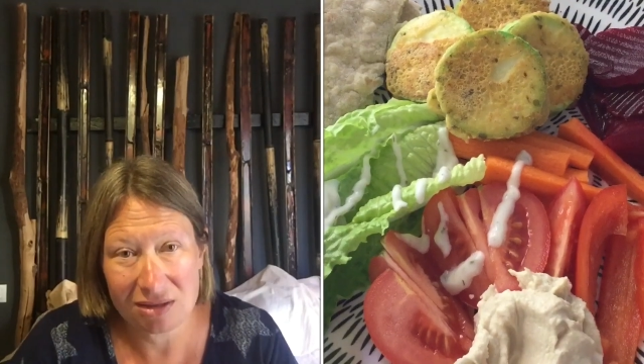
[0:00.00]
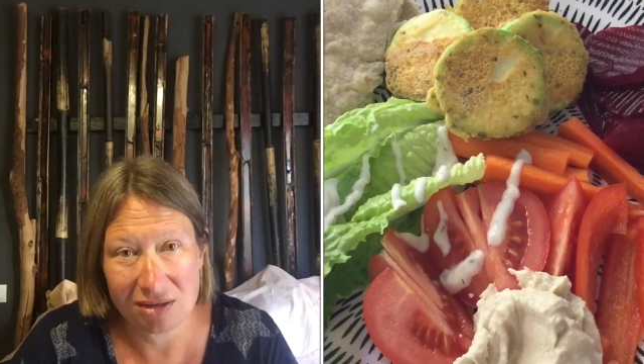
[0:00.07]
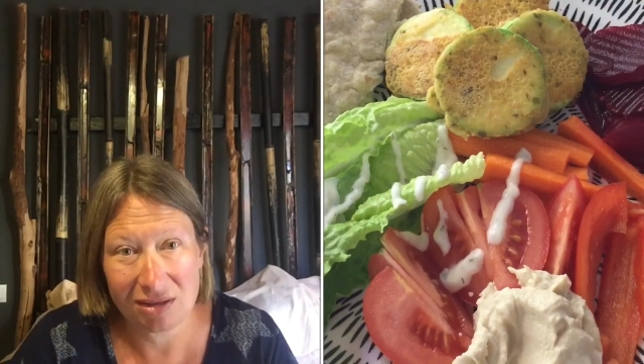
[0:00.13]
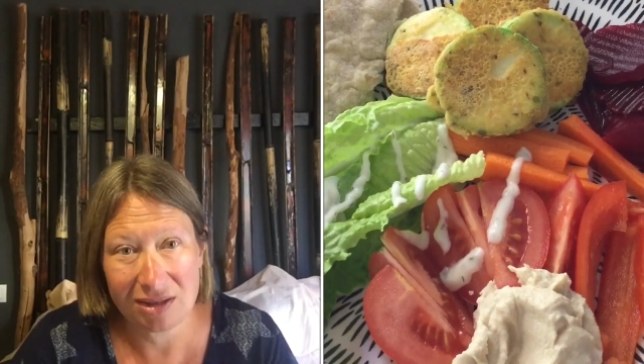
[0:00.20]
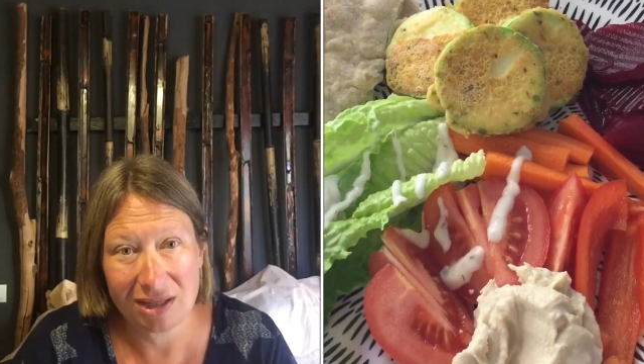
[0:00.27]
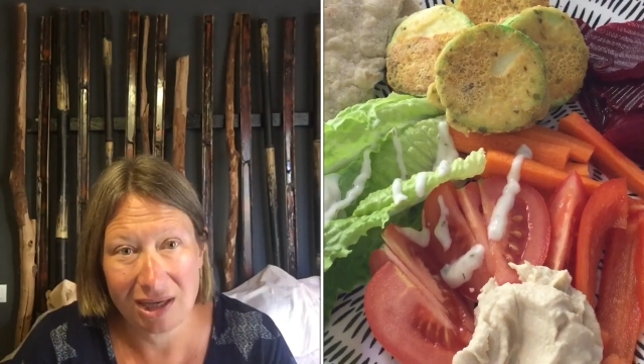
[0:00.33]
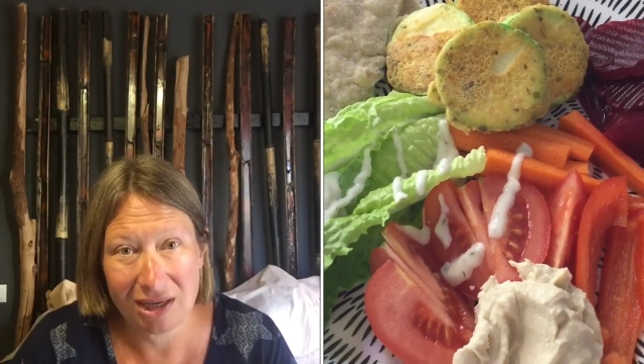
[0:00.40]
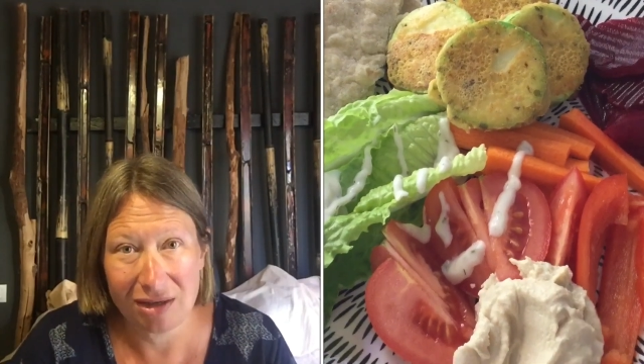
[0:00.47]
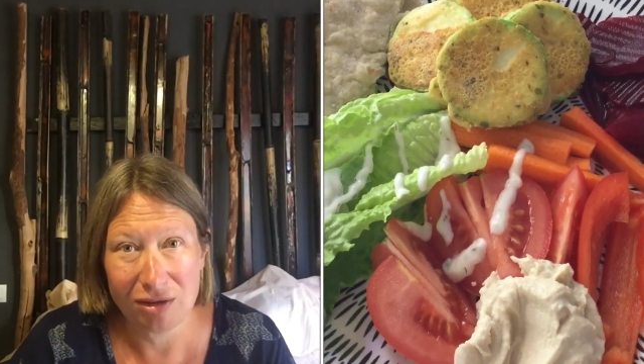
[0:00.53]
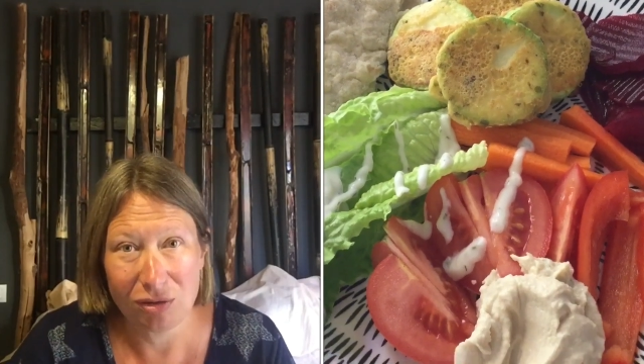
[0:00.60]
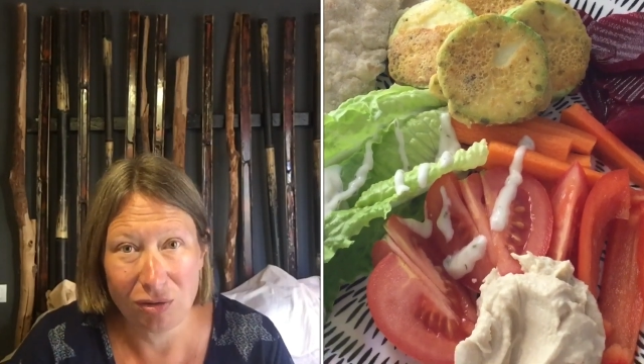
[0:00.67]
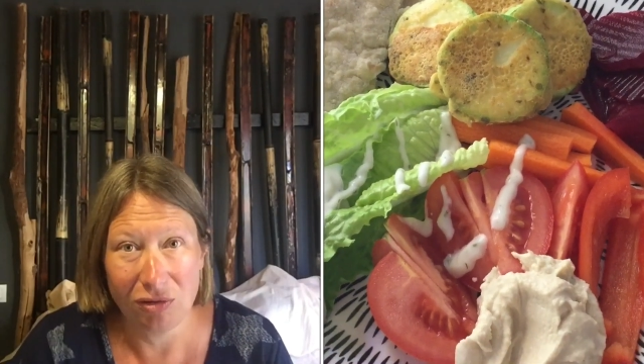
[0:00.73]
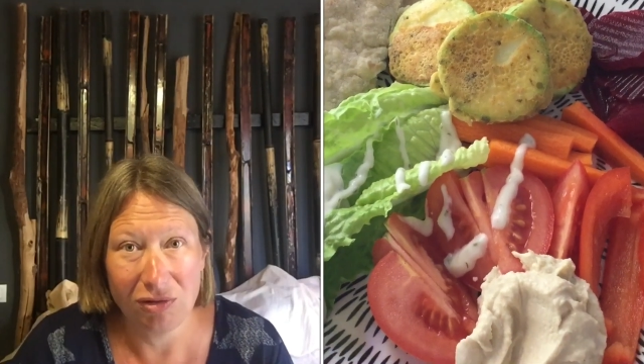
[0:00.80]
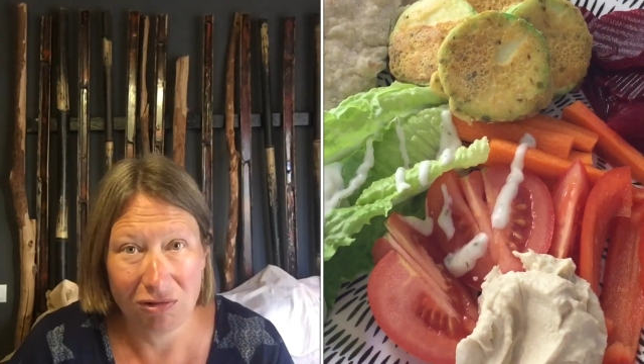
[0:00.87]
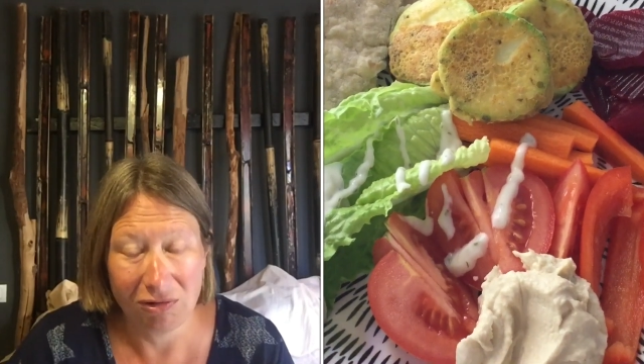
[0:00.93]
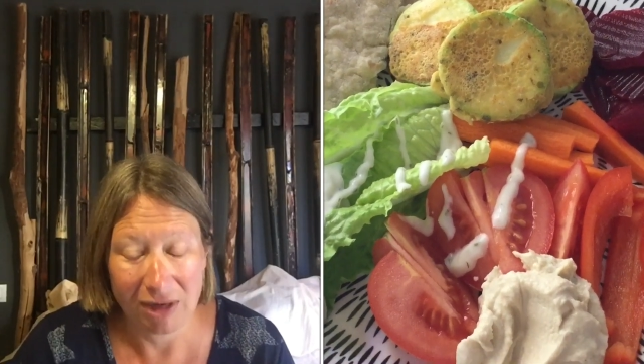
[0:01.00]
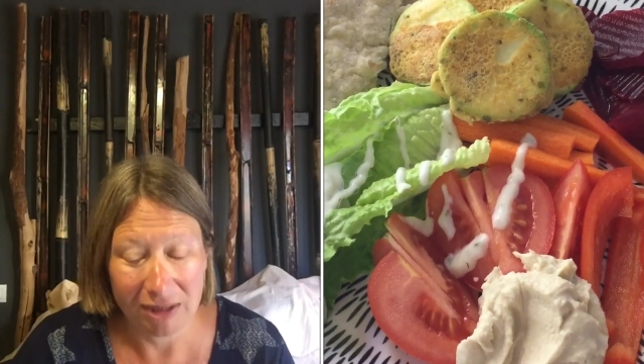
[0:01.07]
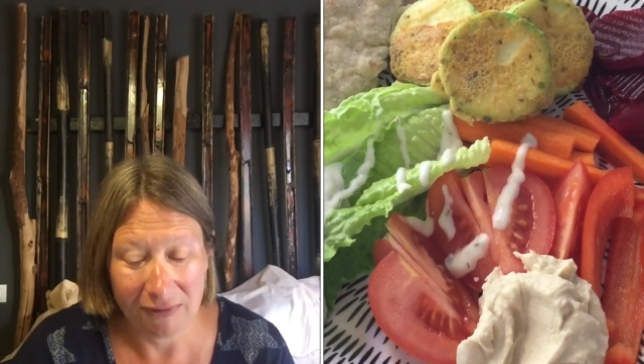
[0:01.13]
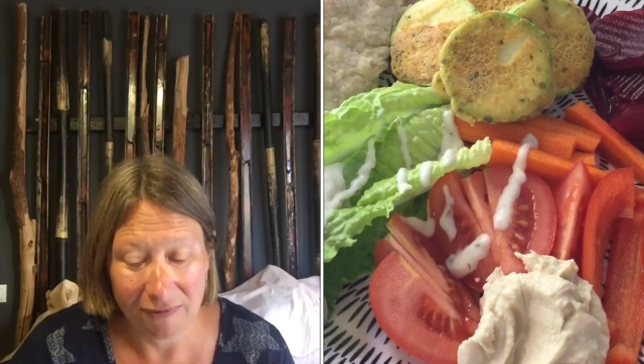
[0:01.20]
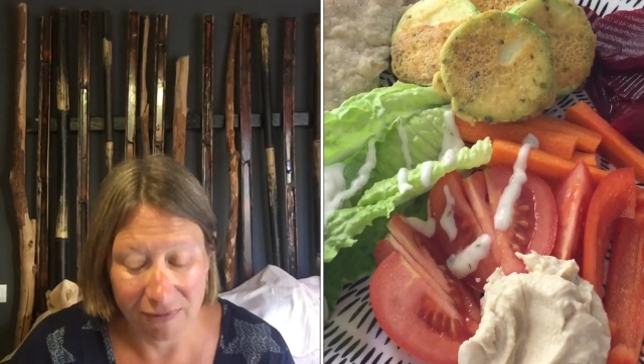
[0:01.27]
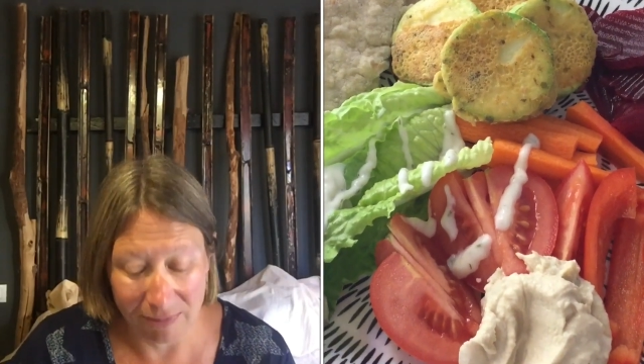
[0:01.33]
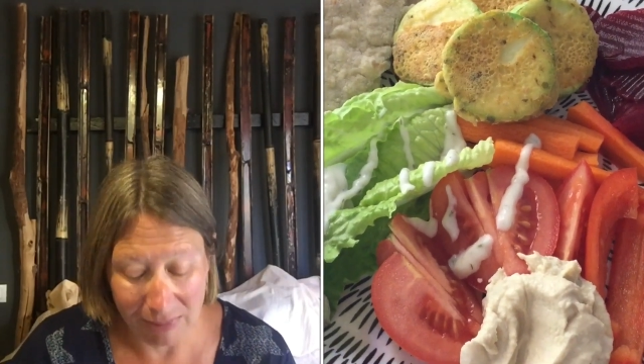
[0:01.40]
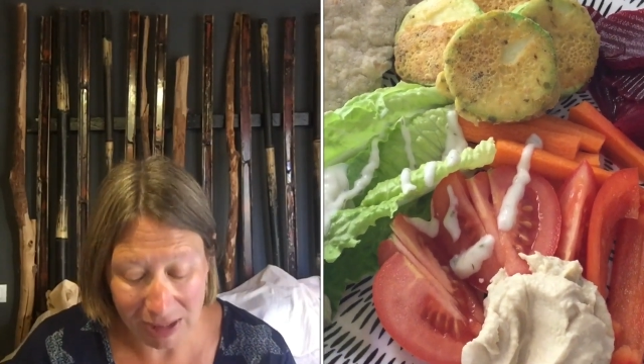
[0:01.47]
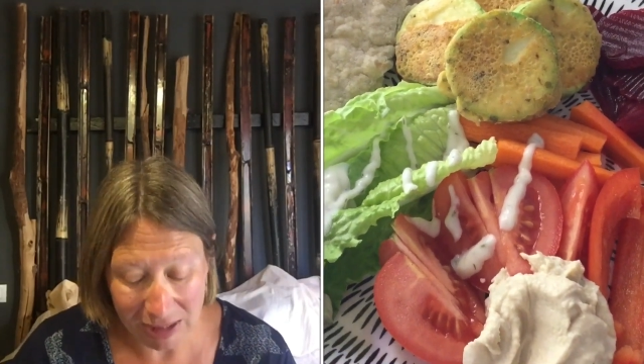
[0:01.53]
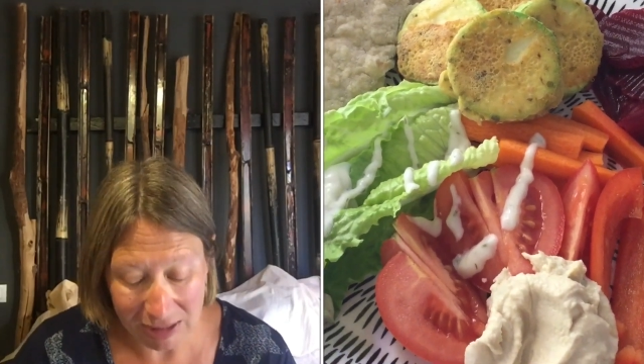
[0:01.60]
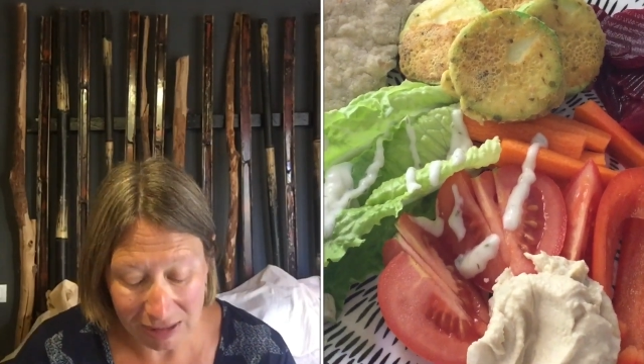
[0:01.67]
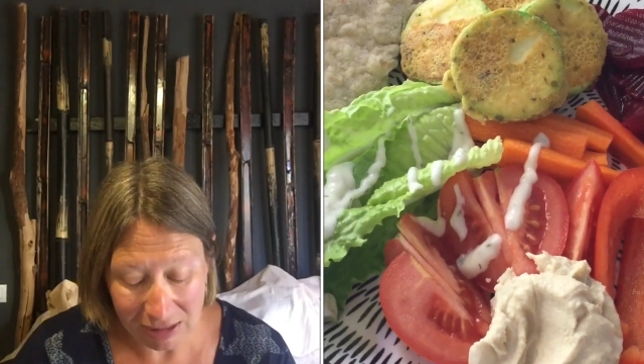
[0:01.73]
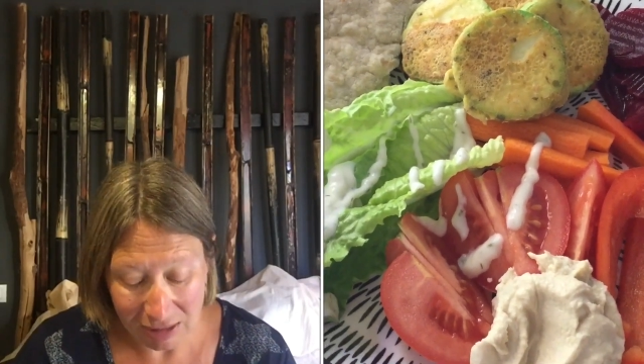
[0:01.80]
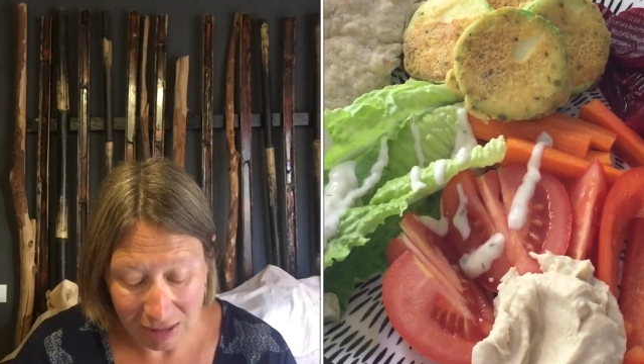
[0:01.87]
like that are not great for me.